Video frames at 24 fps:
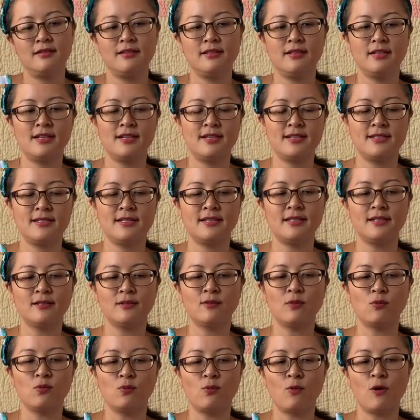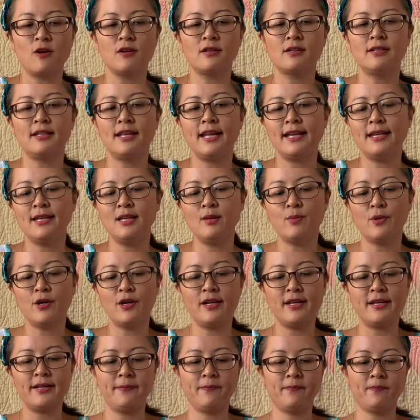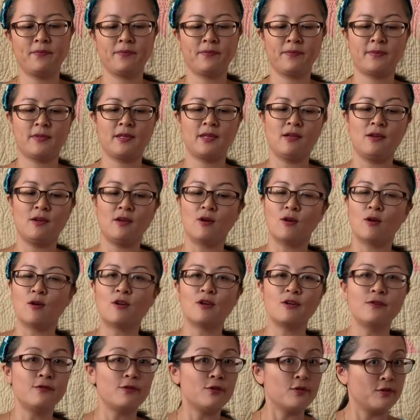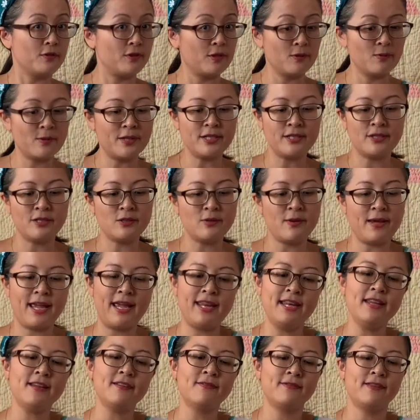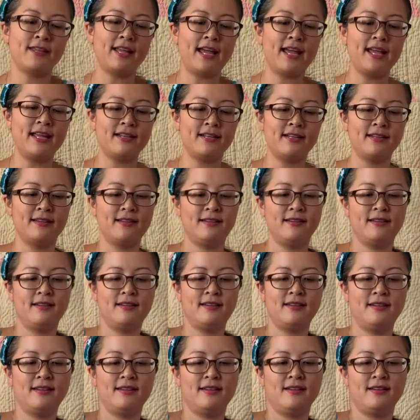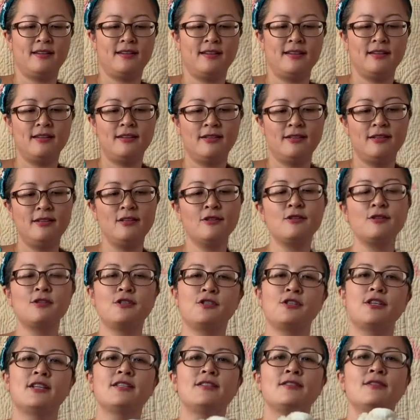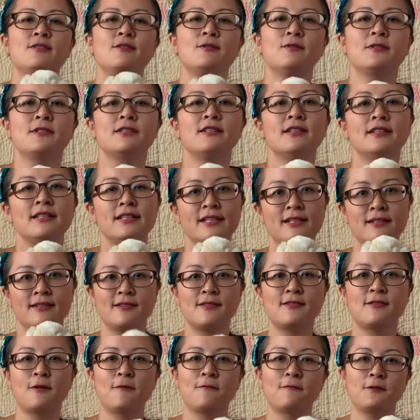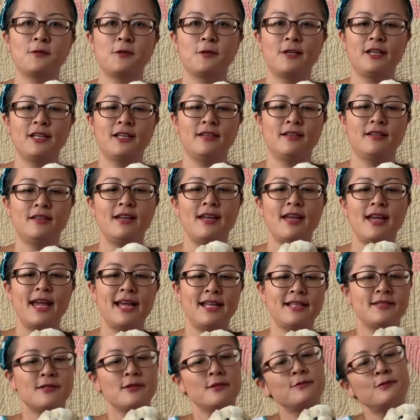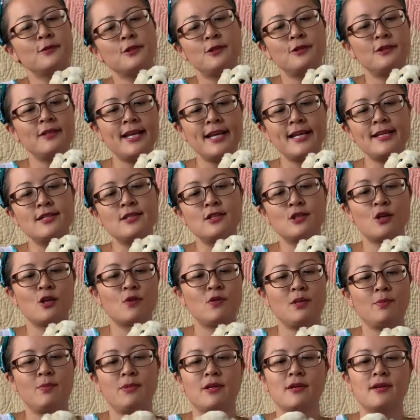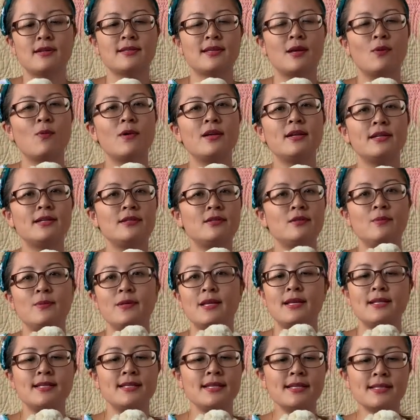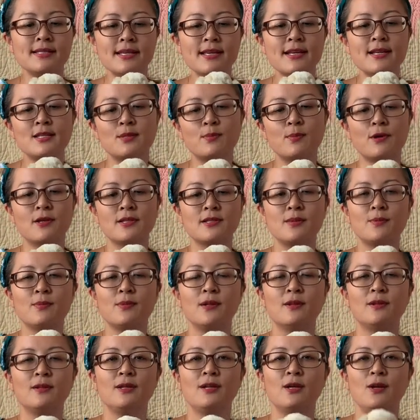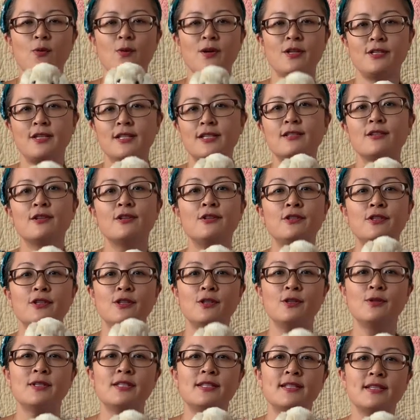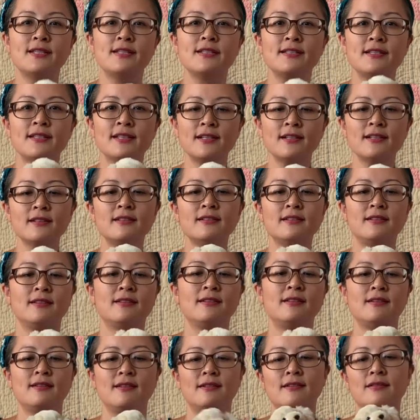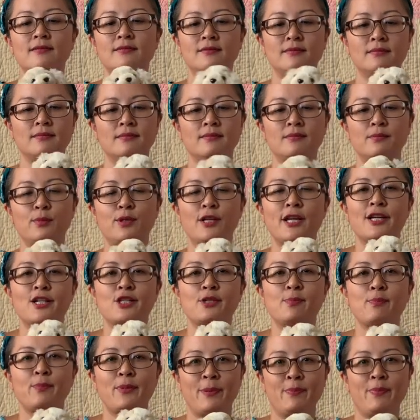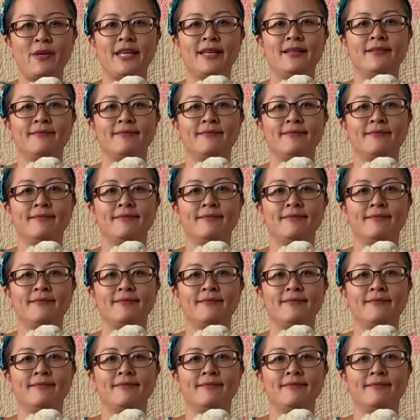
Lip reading: Here's a little rock ladybird. Or if you don't want to do any of that, you could just use a little soft toy. And so for today's story, because I want it to be as easy as possible, we're just going to use this little plush puppy.